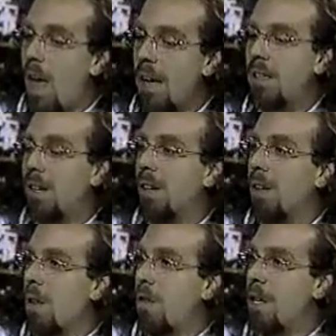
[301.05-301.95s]
Edgar,
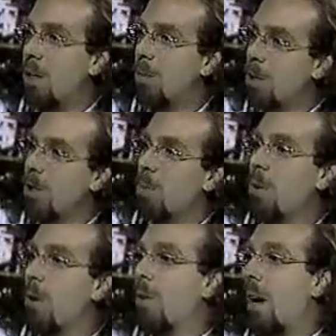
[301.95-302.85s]
the computer
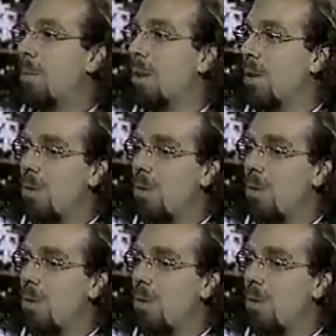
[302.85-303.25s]
program